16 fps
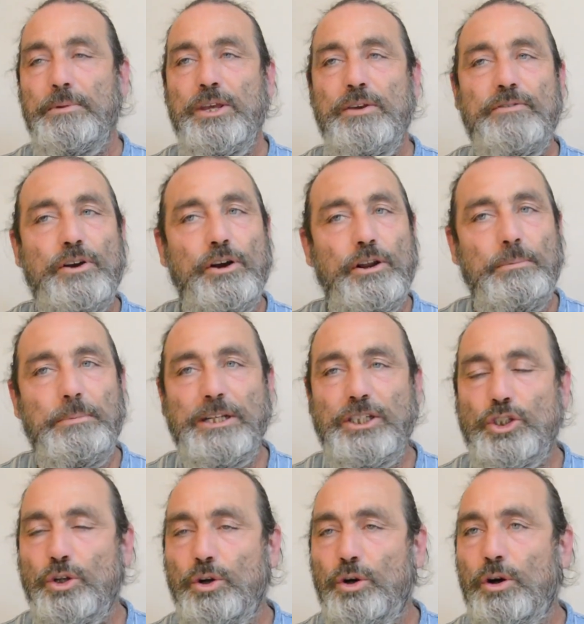You've got to be
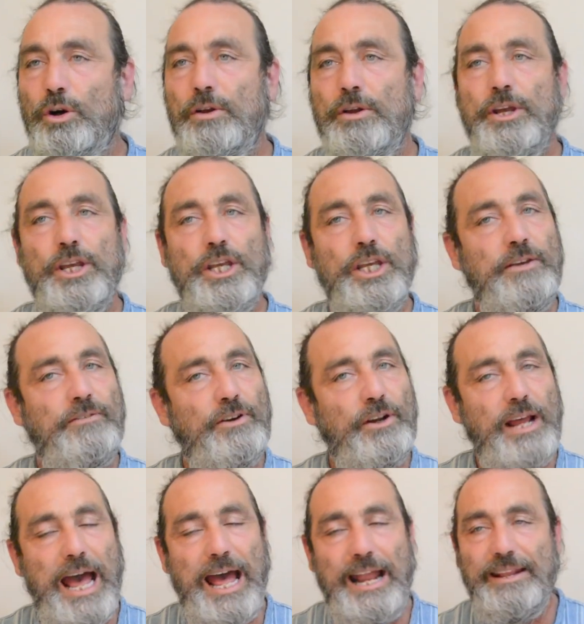sure. You've
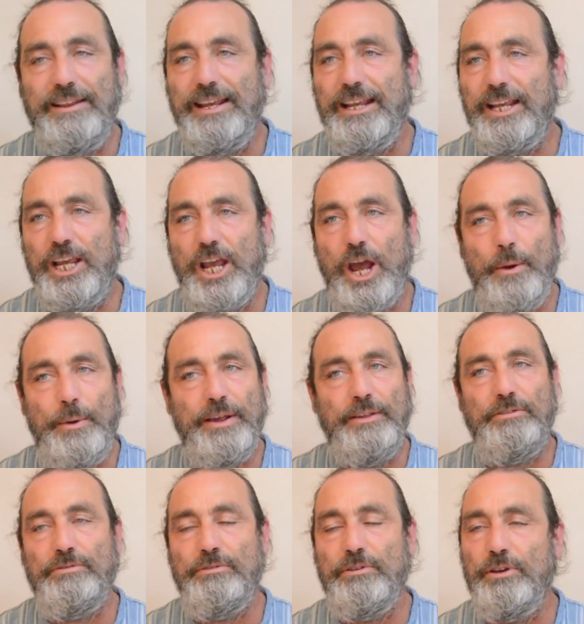got to have it
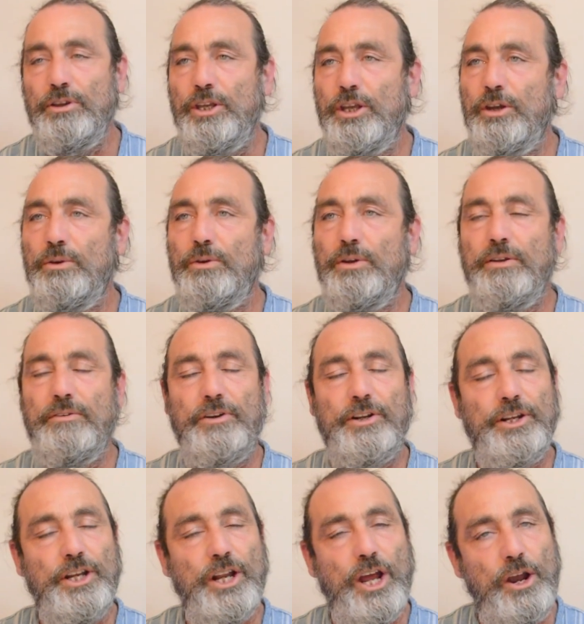going through you. You've got
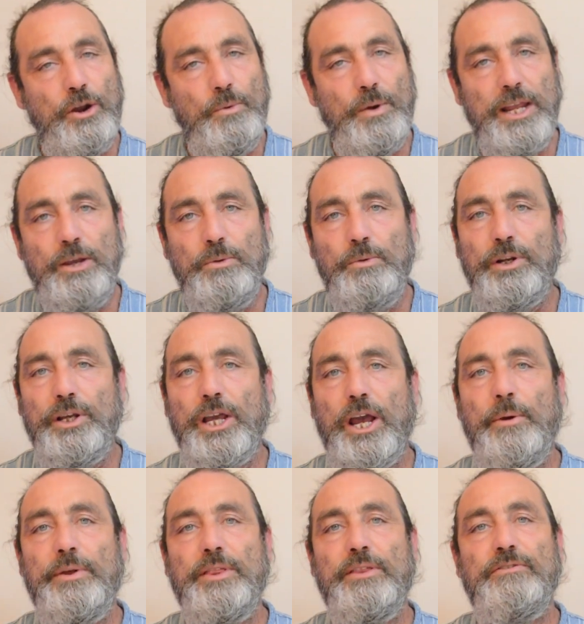to know where you want to
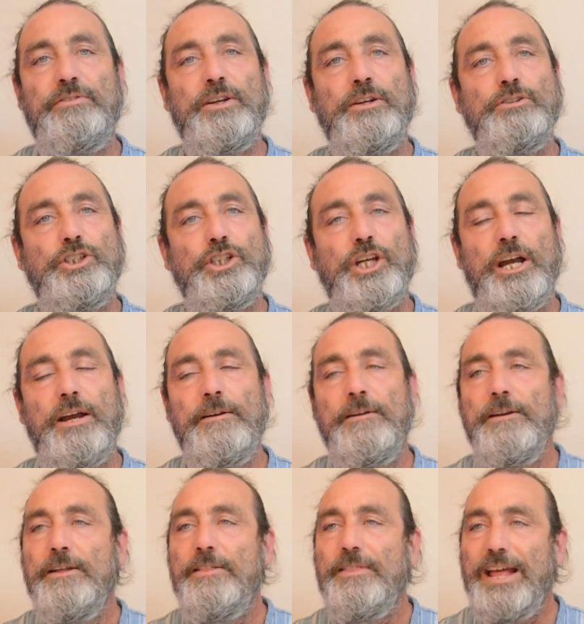go in the future.
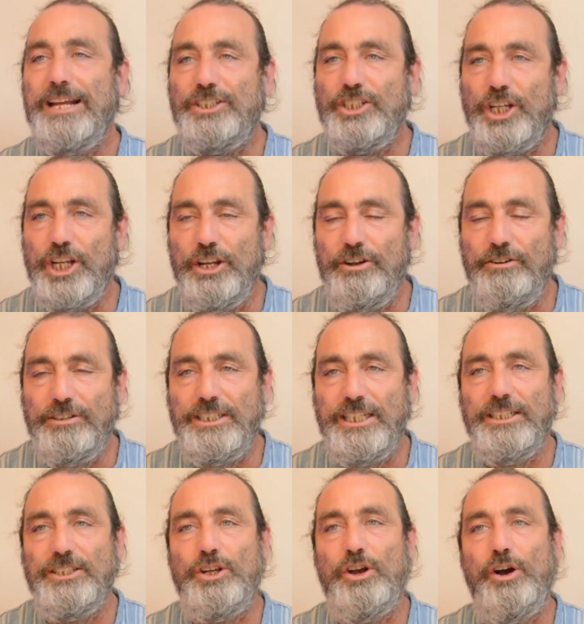That
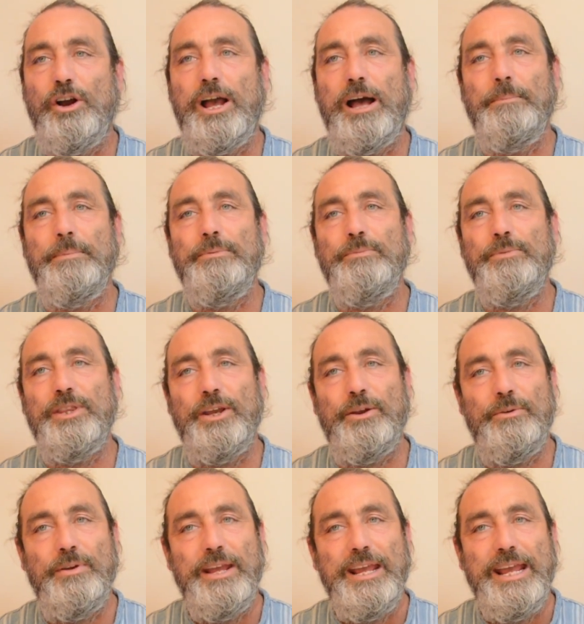security has got to come in with
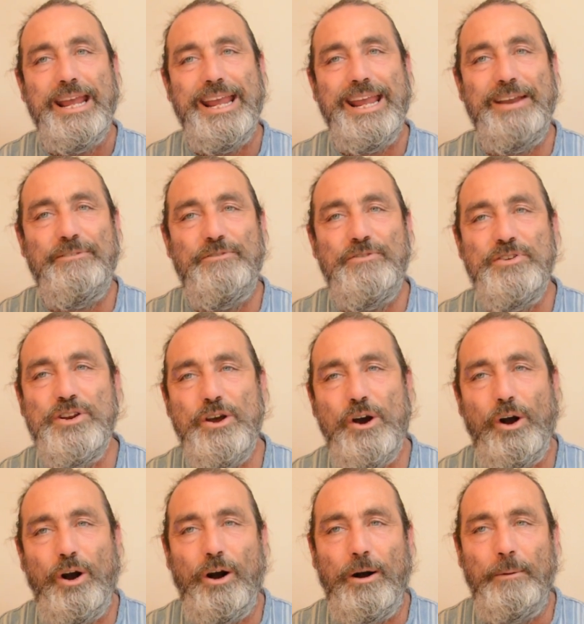you. If
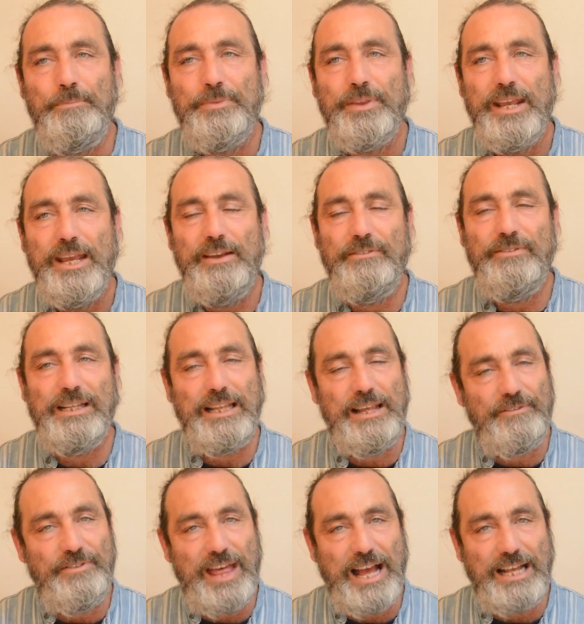not,
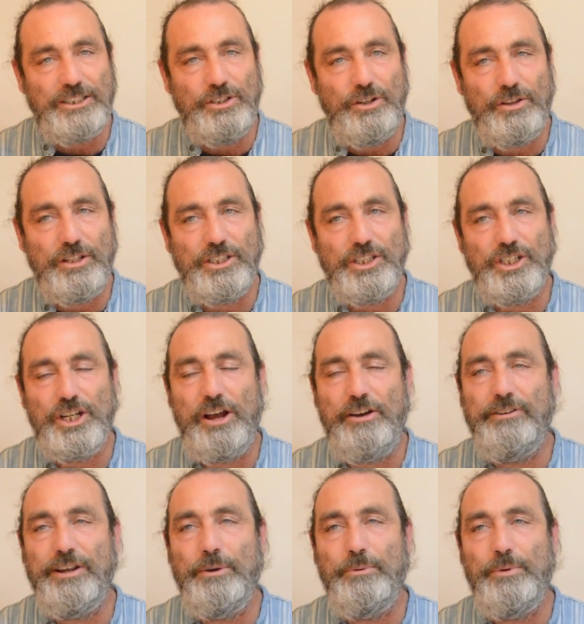if that's not the
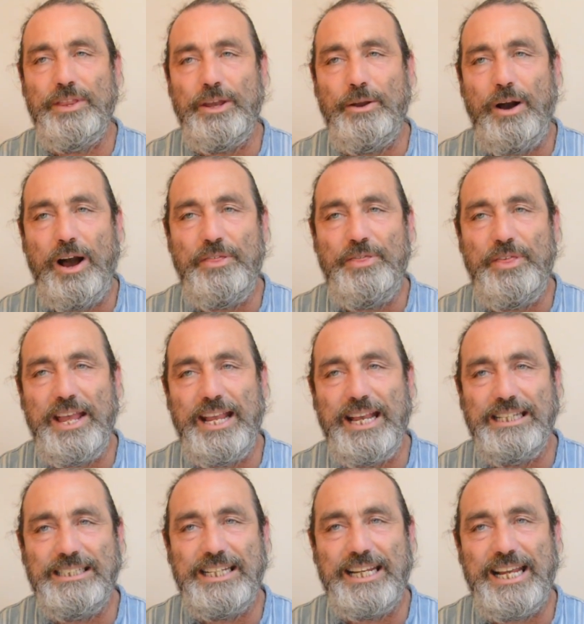scenario with you, I
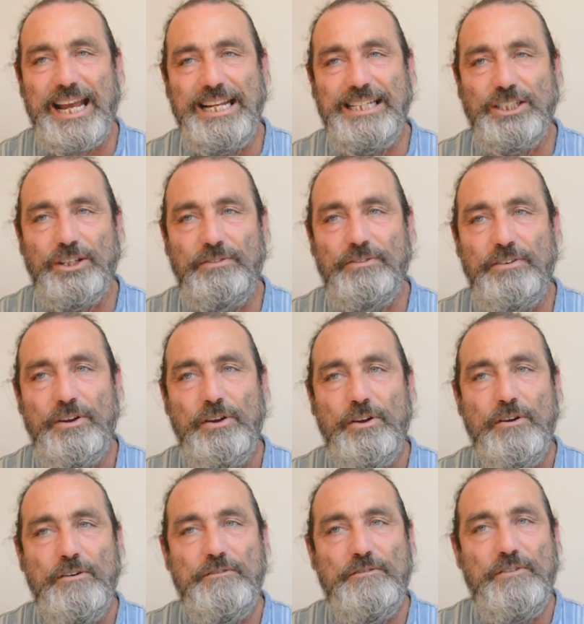think it's a case of,
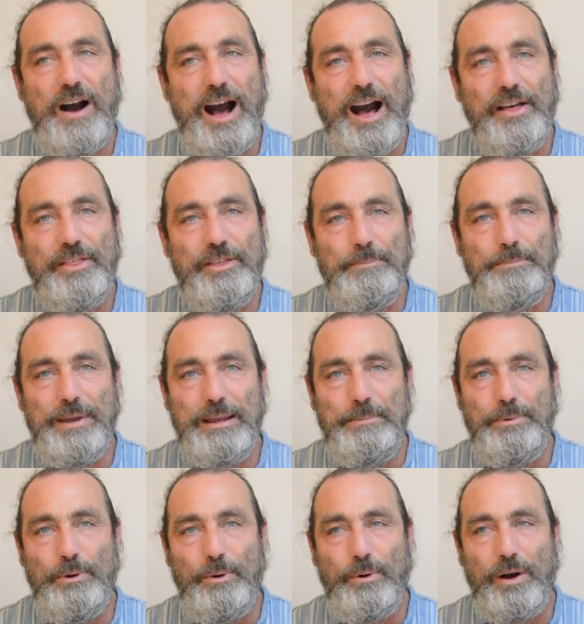for other
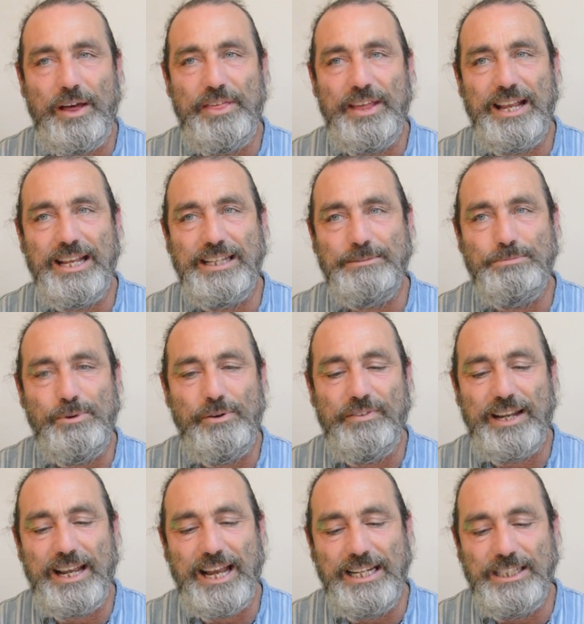people, I think it's more
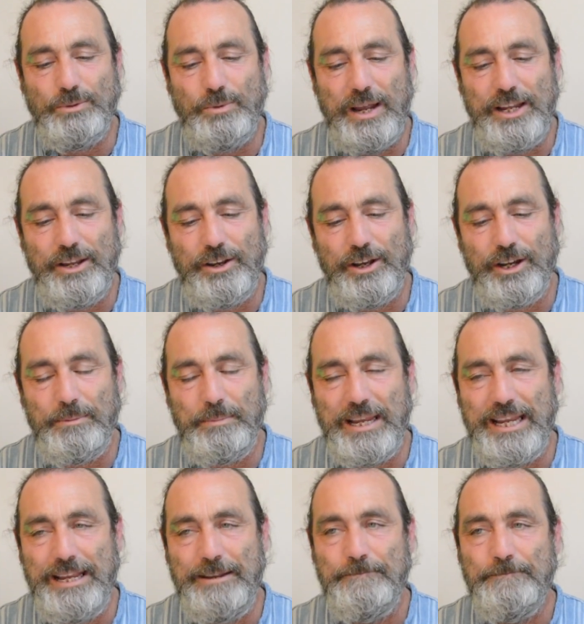of a case where you're going to
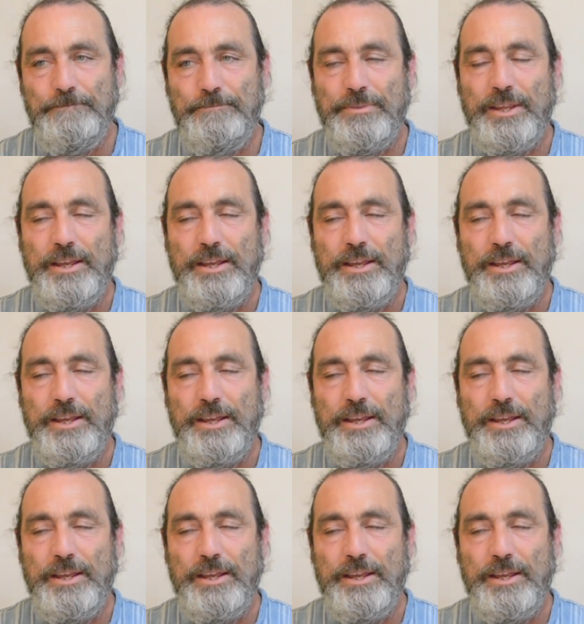be